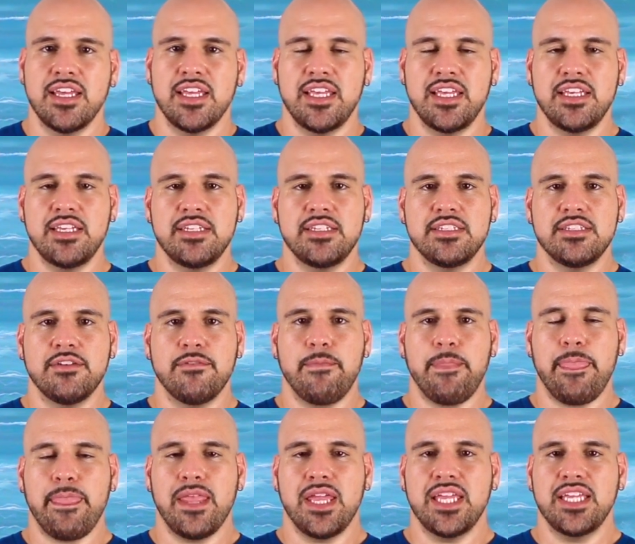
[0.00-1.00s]
is
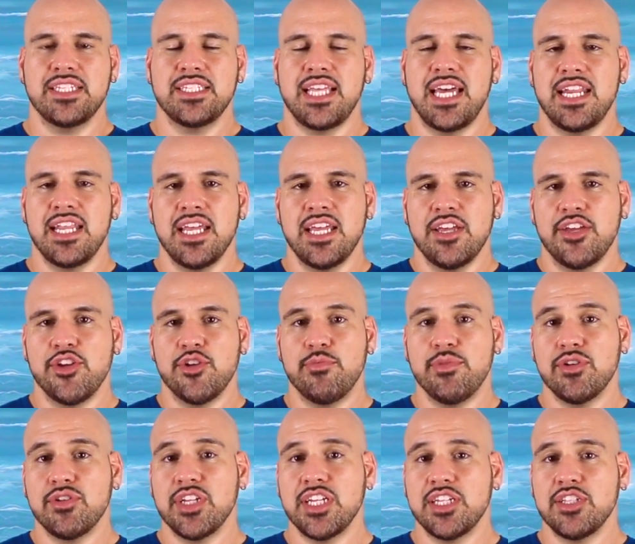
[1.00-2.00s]
that you're
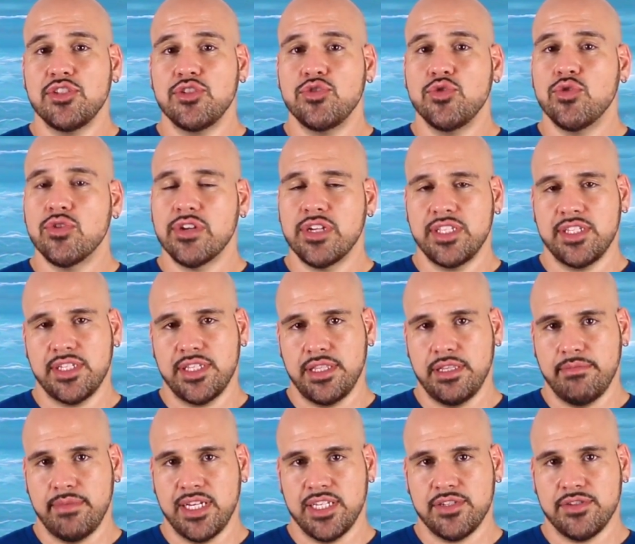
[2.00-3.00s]
building endurance in the
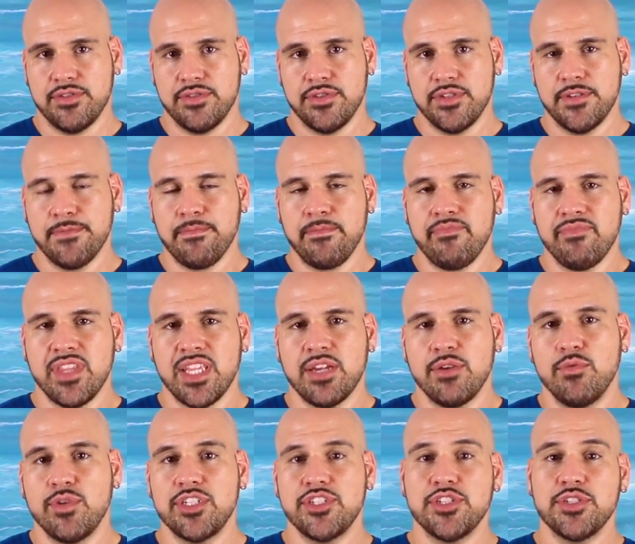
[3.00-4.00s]
muscles,
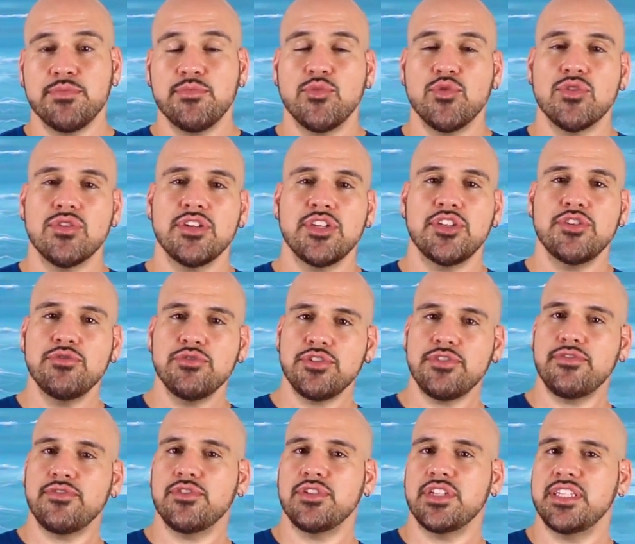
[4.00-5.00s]
which is more
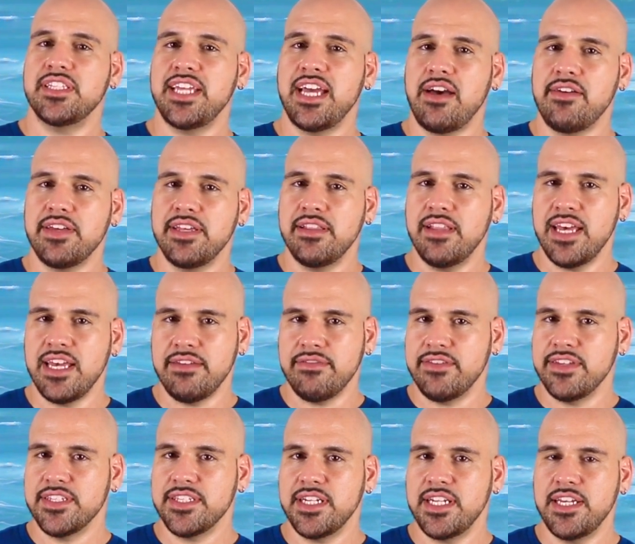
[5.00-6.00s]
useful in daily life,
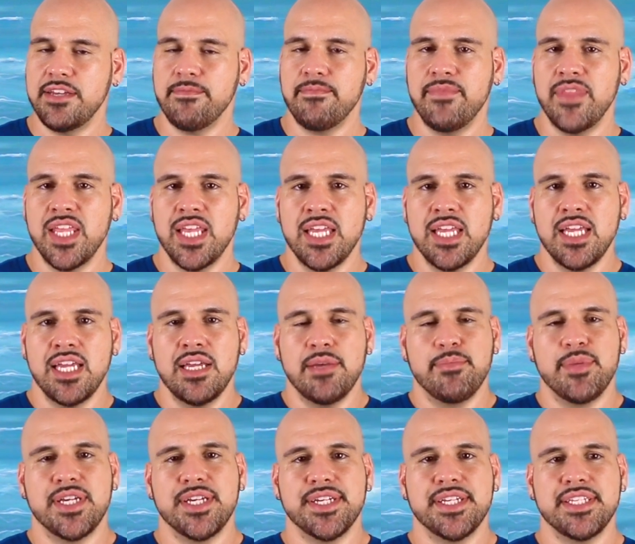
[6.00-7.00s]
isn't it?
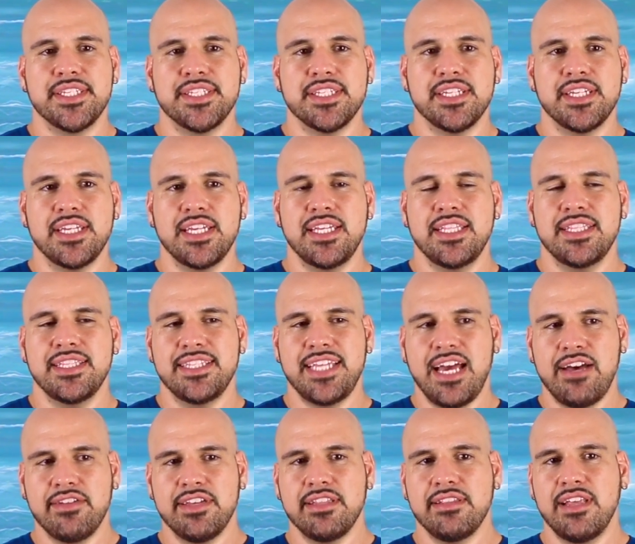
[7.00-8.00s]
Because in
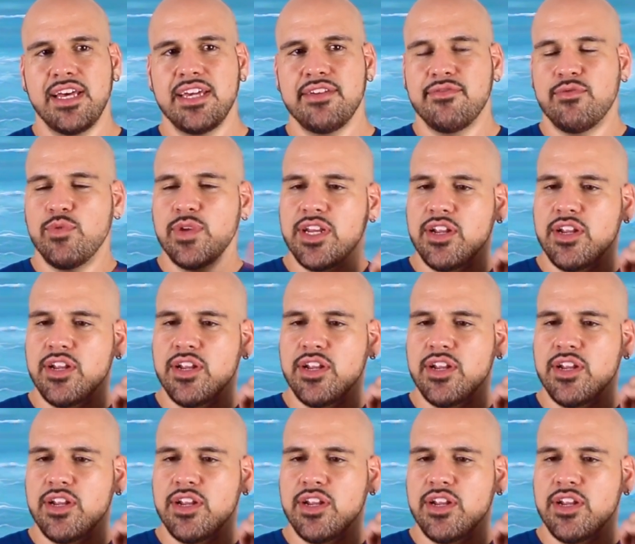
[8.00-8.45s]
daily life,